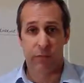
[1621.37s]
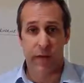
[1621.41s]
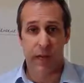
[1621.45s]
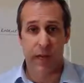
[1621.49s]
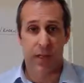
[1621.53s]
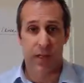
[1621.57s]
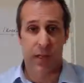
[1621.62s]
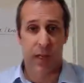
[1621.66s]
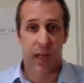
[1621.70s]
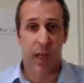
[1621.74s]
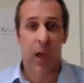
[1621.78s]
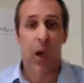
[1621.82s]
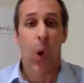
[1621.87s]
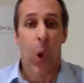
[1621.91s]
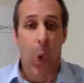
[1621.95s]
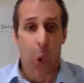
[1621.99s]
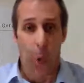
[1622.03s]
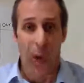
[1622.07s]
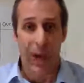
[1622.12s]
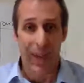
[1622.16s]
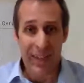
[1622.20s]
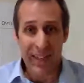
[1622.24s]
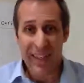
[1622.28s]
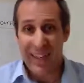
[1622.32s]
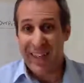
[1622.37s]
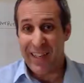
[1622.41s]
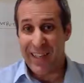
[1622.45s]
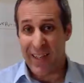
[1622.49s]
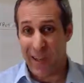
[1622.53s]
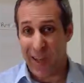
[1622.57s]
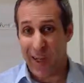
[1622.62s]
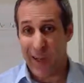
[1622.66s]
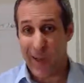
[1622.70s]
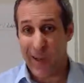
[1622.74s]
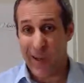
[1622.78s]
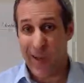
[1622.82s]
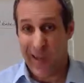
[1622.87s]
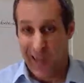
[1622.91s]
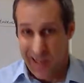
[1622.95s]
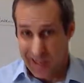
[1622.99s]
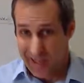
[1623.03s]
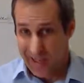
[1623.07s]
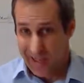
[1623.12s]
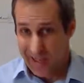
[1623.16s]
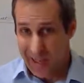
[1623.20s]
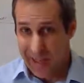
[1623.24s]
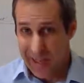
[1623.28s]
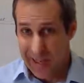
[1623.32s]
reader where they need to go
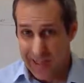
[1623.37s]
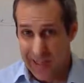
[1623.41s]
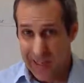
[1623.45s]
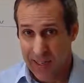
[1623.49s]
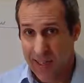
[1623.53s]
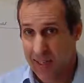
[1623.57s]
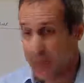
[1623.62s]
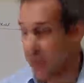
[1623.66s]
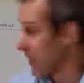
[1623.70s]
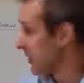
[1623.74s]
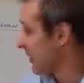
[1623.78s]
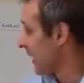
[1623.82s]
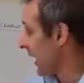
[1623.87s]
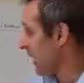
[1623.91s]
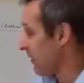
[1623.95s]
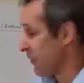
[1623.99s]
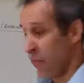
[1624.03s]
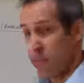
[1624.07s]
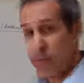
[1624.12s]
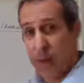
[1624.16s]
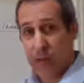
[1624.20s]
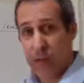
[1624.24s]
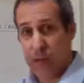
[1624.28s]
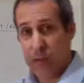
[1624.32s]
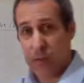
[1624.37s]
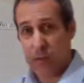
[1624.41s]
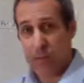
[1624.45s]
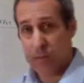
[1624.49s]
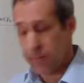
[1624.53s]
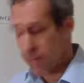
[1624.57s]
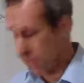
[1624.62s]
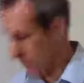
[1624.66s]
to get that information.